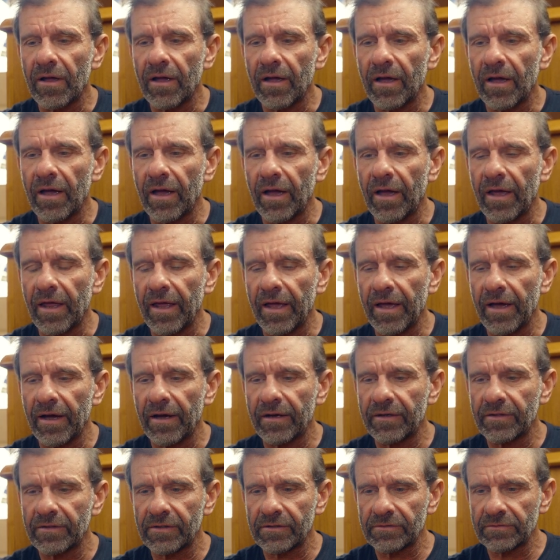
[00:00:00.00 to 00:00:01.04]
Any
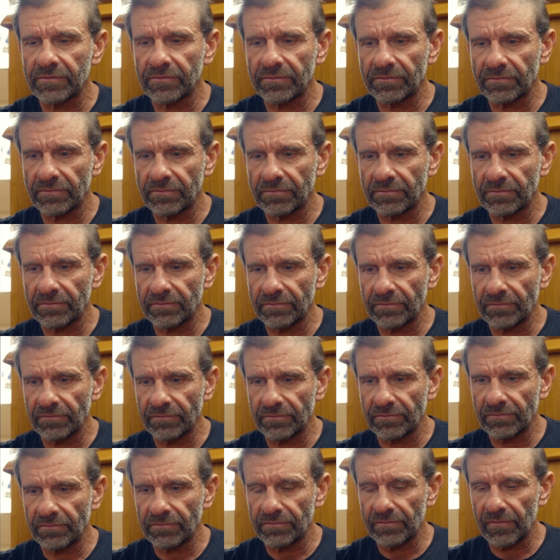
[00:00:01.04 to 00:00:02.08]
smartphone
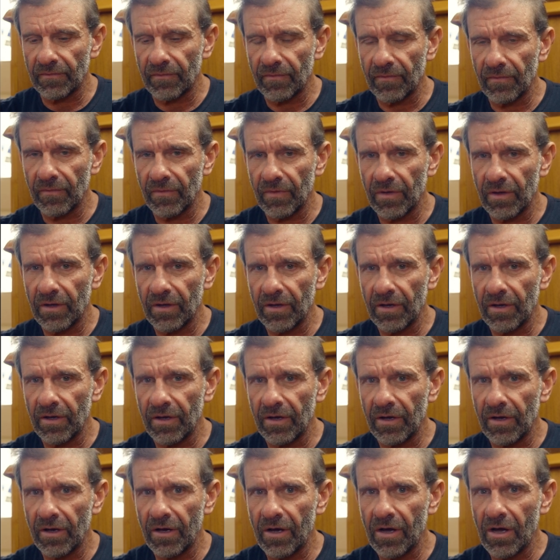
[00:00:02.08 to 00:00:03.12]
has something like this where
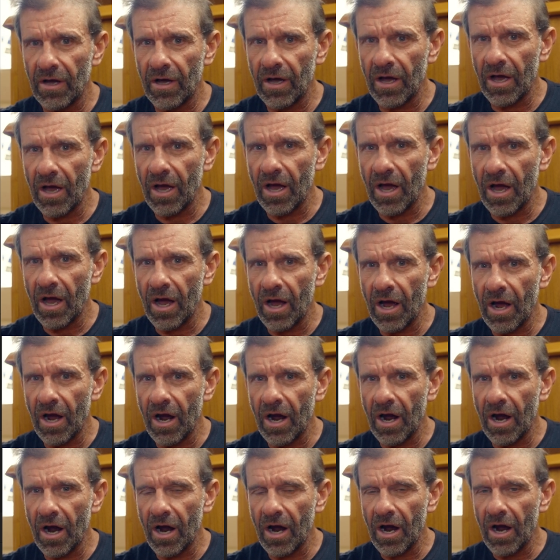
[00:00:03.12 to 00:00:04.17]
you can record just audio,
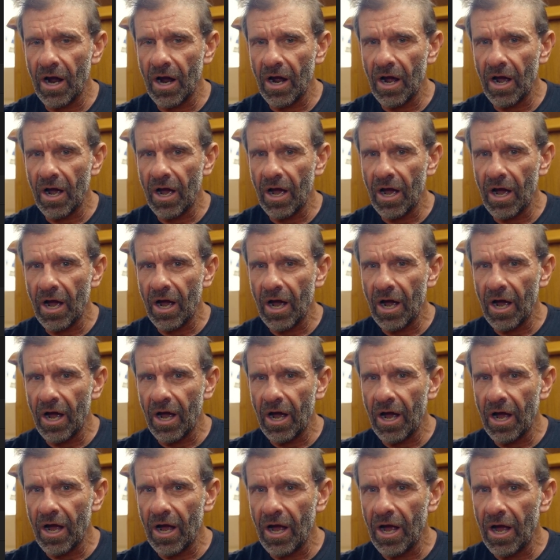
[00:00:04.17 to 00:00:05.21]
whether it's an iPhone or
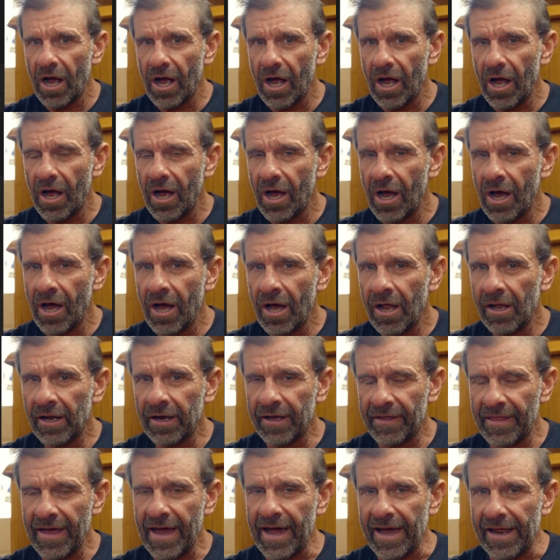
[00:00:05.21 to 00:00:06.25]
Android. Look
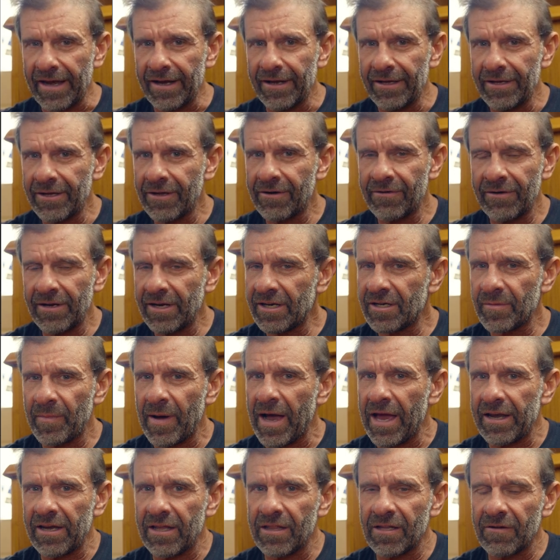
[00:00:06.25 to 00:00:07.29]
at that. You don't need to
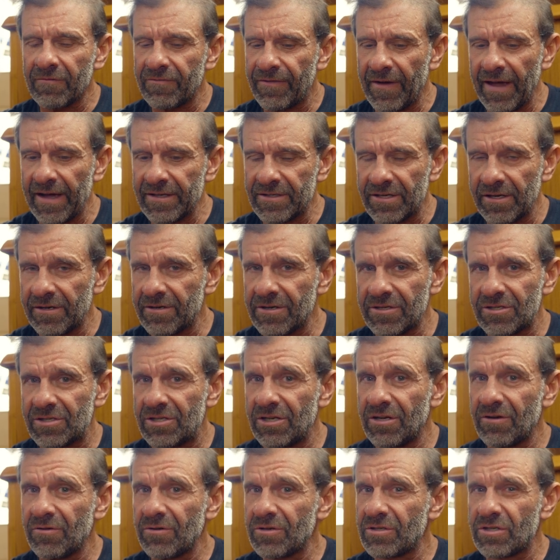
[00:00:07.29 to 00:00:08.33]
buy anything fancy. You can just
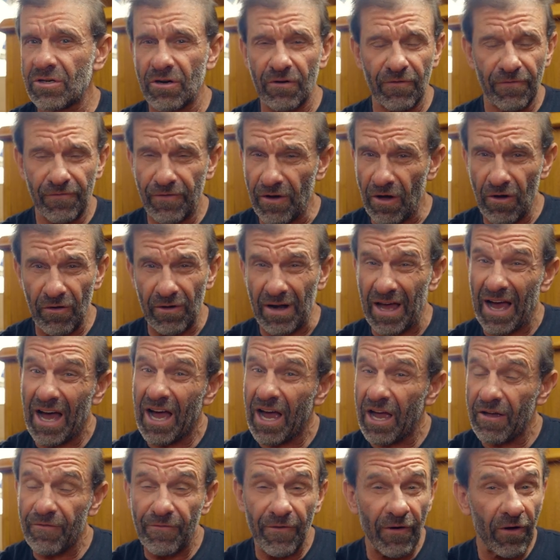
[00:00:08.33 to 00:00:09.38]
use your phone,
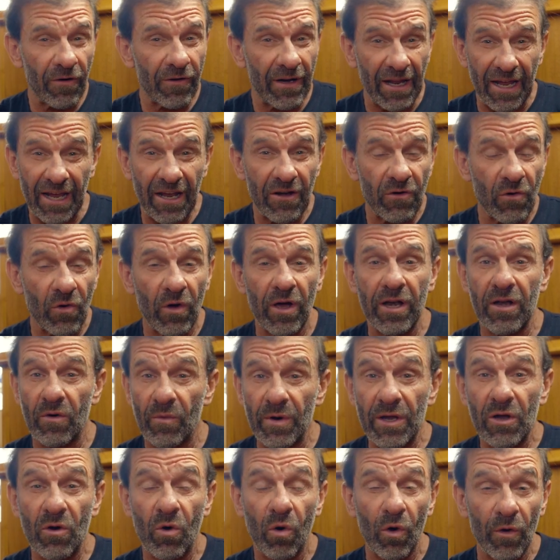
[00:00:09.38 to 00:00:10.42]
iPhone, Android,
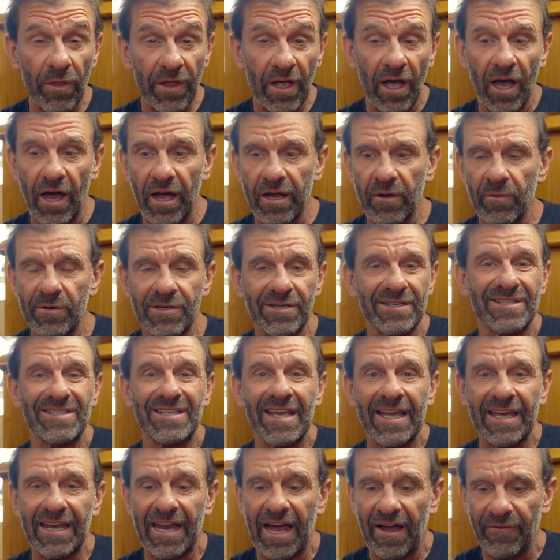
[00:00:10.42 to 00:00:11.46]
record the audio and just
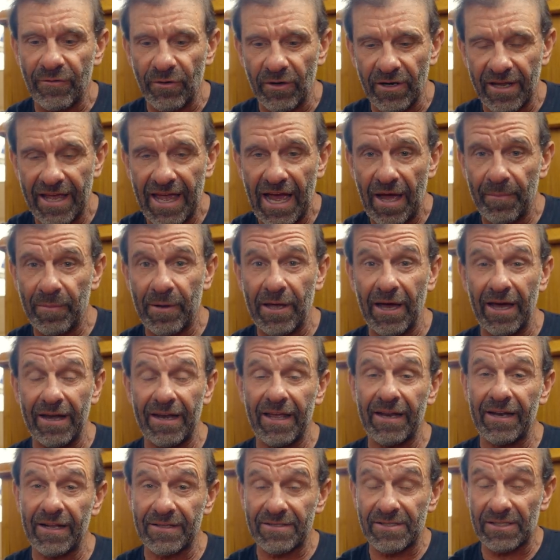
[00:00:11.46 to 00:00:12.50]
sync it after in CapCut.
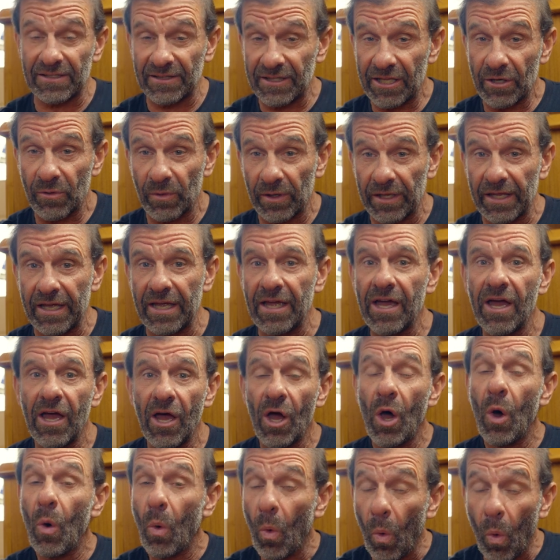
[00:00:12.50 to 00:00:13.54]
And it's literally
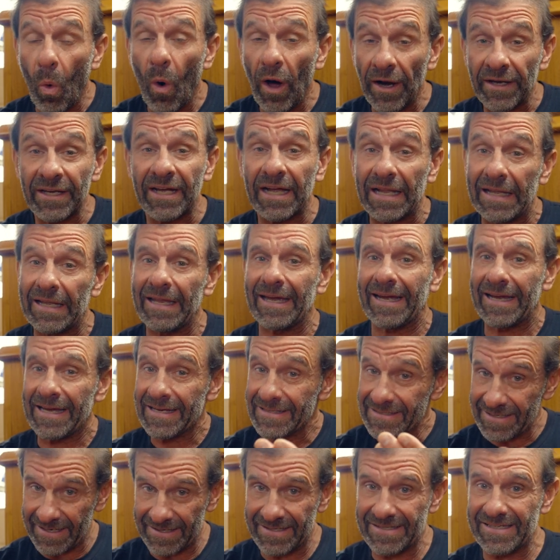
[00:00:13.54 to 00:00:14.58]
one click
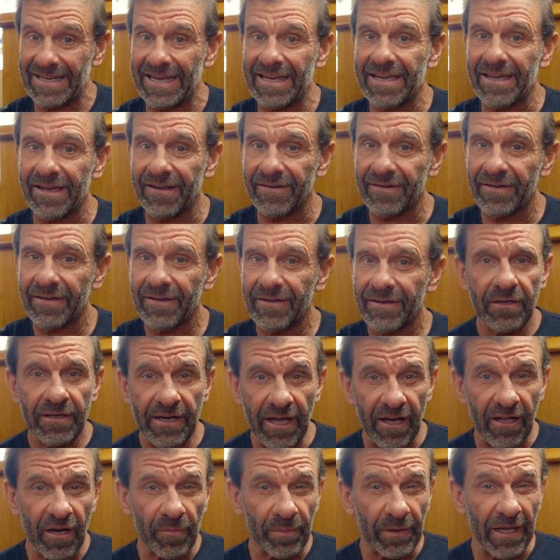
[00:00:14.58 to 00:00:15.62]
to sync it.
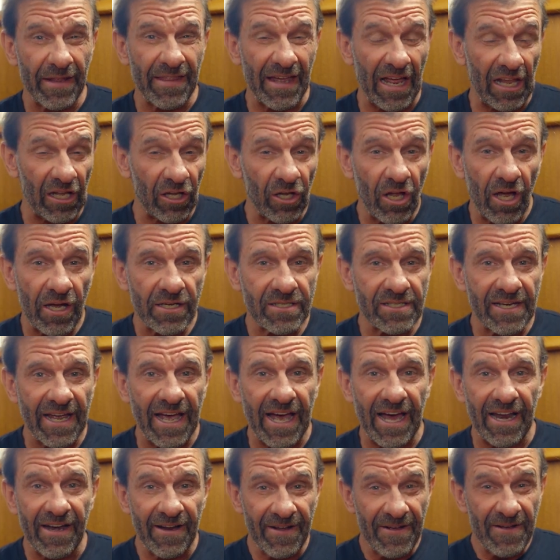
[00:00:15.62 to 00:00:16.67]
Now I'm gonna play that lost
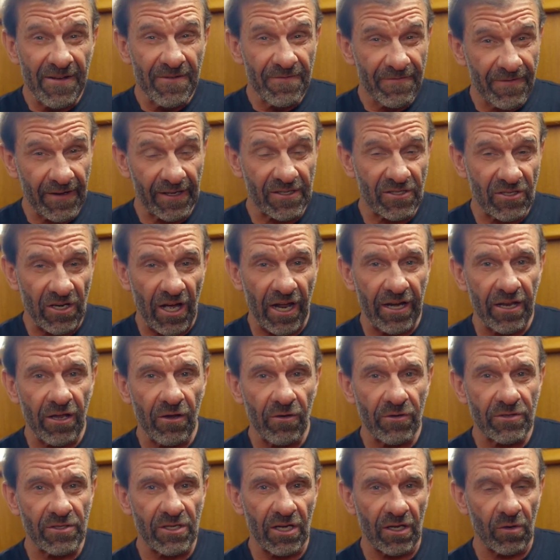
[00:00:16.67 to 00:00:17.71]
hat, fixed
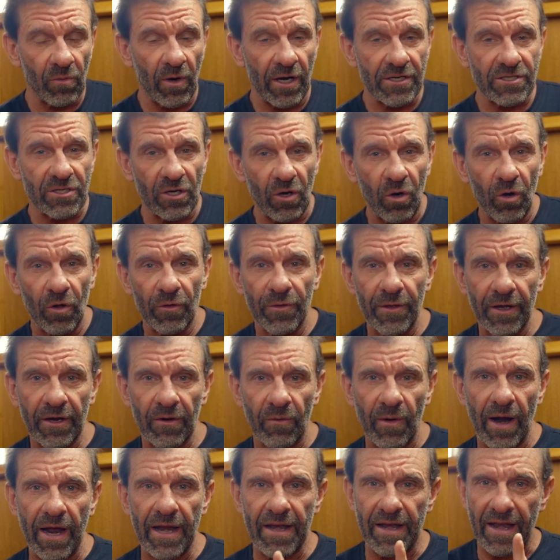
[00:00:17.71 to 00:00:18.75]
audio, so you can watch the whole
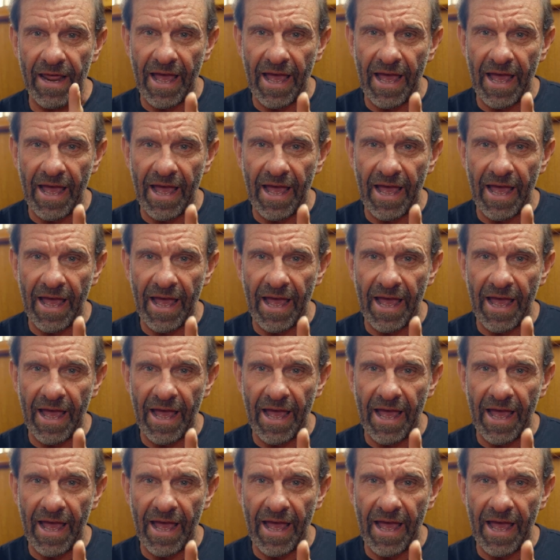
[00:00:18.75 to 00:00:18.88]
thing right